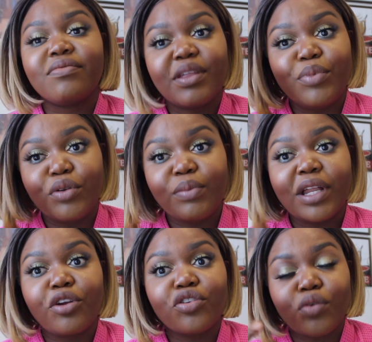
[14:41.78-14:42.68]
the Beauty
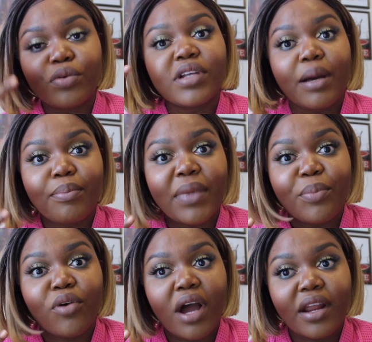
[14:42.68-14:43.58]
Blender soaked up my
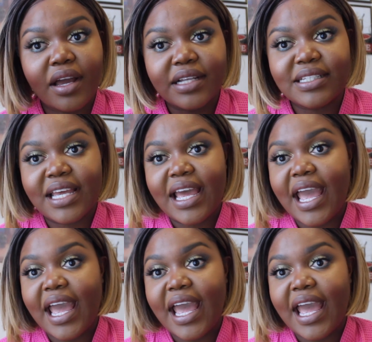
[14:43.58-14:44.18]
product,